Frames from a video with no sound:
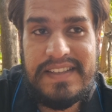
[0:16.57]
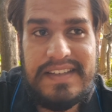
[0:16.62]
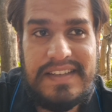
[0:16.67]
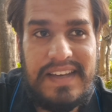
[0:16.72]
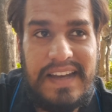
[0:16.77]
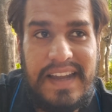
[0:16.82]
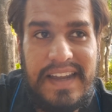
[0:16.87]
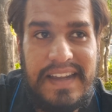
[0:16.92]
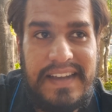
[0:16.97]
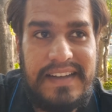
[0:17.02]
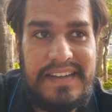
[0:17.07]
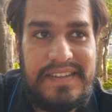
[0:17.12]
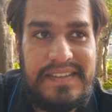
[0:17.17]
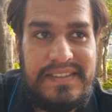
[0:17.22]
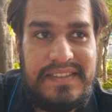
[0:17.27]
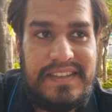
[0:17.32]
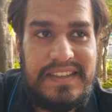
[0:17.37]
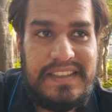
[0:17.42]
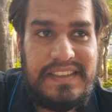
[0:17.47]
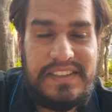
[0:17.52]
like
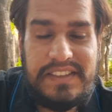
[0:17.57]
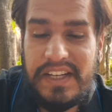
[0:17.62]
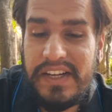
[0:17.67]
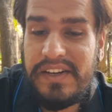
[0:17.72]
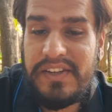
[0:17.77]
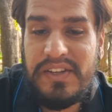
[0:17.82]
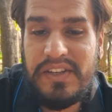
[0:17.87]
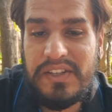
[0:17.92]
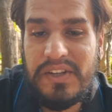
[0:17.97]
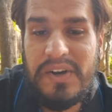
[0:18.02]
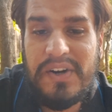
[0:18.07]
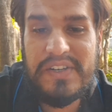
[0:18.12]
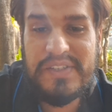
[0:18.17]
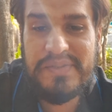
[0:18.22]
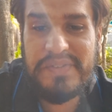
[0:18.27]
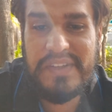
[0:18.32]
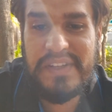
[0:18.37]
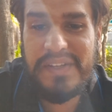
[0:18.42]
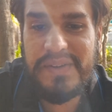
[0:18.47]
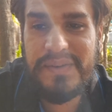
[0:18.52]
share the
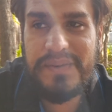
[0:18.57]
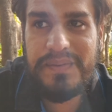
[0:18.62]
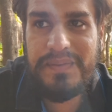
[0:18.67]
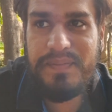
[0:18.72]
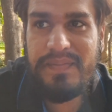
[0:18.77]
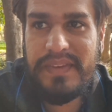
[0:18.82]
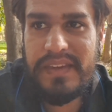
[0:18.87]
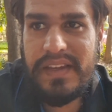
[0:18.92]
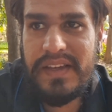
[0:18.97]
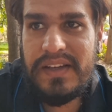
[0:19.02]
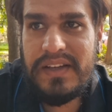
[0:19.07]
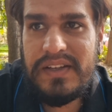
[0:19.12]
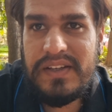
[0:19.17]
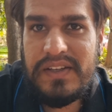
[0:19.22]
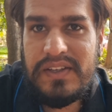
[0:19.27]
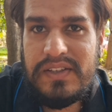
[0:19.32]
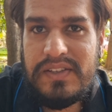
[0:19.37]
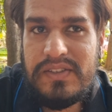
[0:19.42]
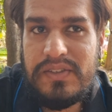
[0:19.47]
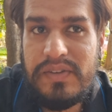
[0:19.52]
thoughts with you.
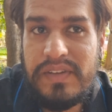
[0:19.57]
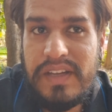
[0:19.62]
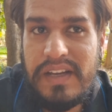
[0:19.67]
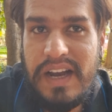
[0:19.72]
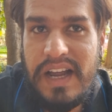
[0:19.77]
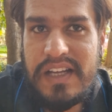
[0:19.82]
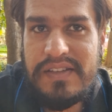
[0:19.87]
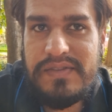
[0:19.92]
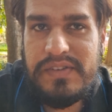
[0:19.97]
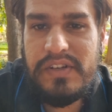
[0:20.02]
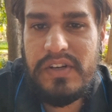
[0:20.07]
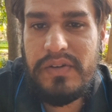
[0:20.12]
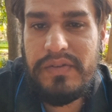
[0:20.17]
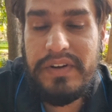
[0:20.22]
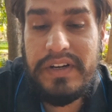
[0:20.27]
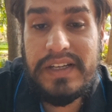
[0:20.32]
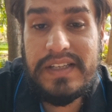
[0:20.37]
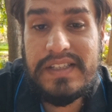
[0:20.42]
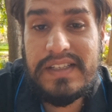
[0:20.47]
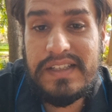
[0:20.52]
So, in the last video,
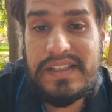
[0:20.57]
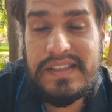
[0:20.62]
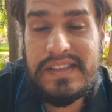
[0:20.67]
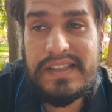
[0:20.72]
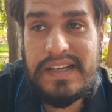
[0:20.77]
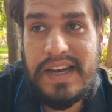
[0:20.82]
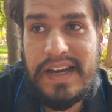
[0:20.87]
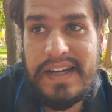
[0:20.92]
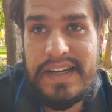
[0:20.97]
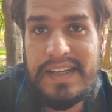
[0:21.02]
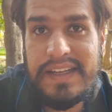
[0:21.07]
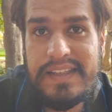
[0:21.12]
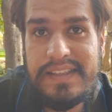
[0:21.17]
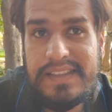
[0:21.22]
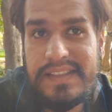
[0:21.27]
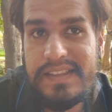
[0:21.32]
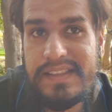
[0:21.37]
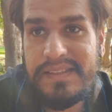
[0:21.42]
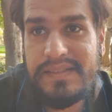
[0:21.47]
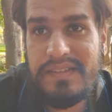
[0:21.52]
we discussed that
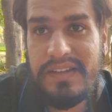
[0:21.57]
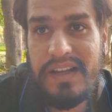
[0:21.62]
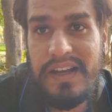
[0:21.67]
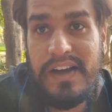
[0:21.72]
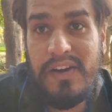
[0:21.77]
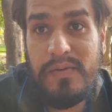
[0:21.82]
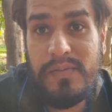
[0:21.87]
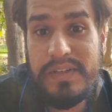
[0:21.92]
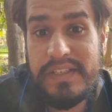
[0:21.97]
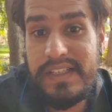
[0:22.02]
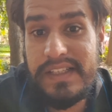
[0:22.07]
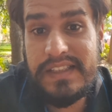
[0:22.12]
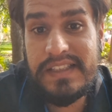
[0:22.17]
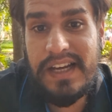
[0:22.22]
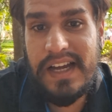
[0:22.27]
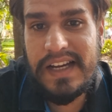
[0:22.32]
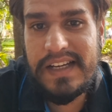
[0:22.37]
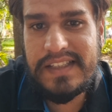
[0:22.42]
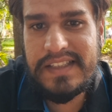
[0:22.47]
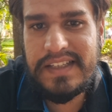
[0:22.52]
yes, how much the
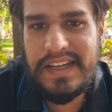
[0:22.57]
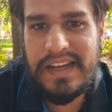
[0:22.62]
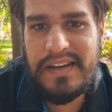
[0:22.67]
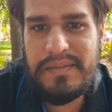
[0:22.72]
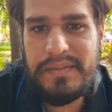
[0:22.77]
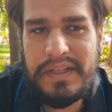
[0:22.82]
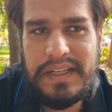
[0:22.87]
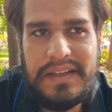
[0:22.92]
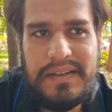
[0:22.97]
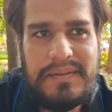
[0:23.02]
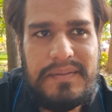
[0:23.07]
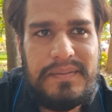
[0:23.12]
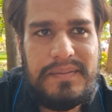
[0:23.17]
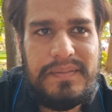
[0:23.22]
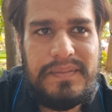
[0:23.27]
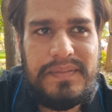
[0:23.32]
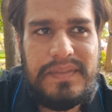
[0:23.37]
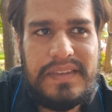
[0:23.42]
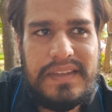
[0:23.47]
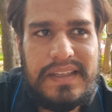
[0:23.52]
charge can be
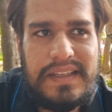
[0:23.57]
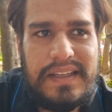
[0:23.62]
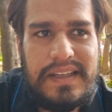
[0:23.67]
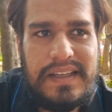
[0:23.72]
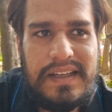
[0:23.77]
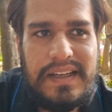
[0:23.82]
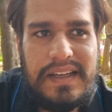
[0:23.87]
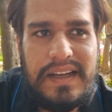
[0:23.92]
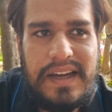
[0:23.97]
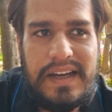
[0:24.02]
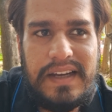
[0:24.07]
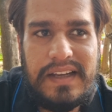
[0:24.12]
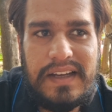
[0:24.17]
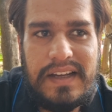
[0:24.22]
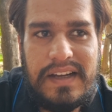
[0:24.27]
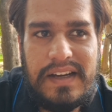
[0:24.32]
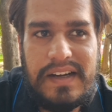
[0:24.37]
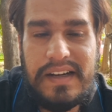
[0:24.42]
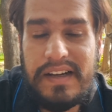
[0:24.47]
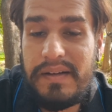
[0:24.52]
and the
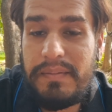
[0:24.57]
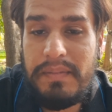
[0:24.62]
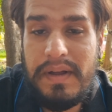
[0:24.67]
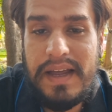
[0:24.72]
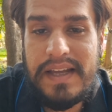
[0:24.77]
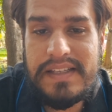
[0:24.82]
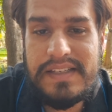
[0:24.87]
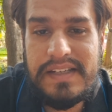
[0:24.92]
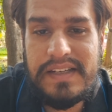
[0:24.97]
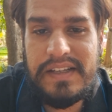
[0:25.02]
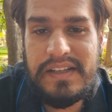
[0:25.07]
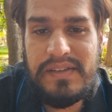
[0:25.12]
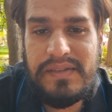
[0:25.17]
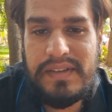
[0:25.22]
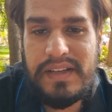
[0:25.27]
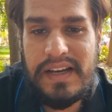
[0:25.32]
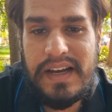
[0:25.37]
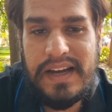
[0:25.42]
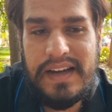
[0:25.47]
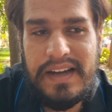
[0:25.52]
current capacity of
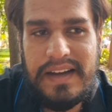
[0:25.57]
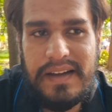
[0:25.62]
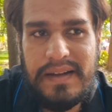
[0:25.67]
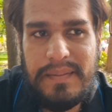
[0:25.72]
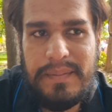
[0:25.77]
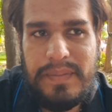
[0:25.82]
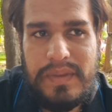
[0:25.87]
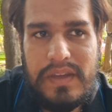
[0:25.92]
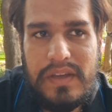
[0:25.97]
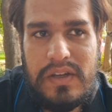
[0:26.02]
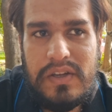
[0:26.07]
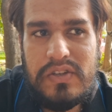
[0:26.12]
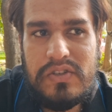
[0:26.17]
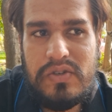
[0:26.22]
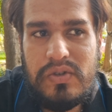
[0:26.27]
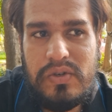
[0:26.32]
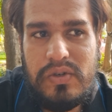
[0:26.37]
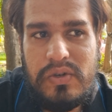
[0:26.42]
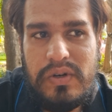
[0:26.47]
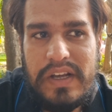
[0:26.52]
the lightning.
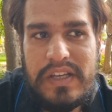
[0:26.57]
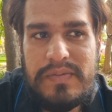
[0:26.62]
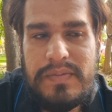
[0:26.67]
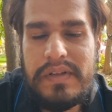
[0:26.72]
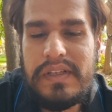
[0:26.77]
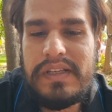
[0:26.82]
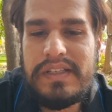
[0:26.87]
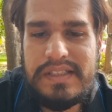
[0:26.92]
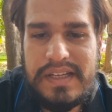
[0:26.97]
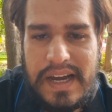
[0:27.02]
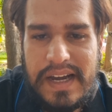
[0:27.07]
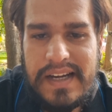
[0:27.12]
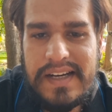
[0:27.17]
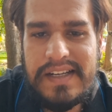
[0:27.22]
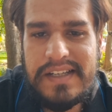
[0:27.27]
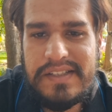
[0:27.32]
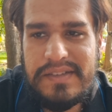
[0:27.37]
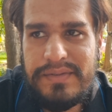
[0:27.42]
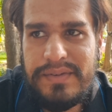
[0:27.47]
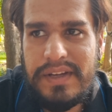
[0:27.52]
So, as per the
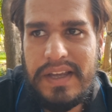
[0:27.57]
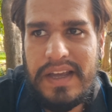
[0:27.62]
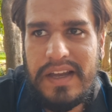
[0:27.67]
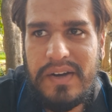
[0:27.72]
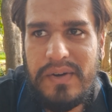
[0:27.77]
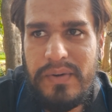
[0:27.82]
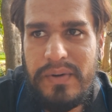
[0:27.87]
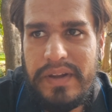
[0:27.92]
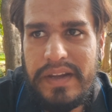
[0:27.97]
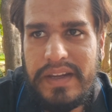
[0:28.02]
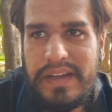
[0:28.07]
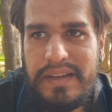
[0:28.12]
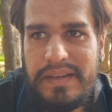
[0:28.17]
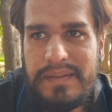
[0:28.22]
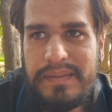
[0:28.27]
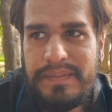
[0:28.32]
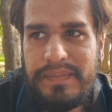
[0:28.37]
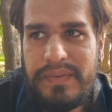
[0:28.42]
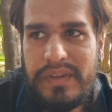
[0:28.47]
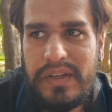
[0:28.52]
standards, we are going
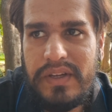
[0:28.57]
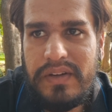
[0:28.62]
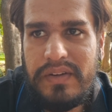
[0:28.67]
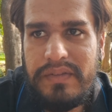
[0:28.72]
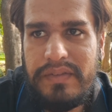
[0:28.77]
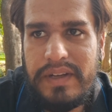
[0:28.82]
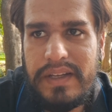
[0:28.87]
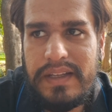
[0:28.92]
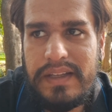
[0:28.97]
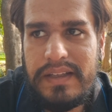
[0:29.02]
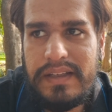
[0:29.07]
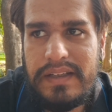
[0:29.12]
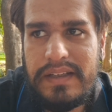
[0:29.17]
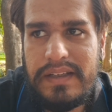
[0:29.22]
with.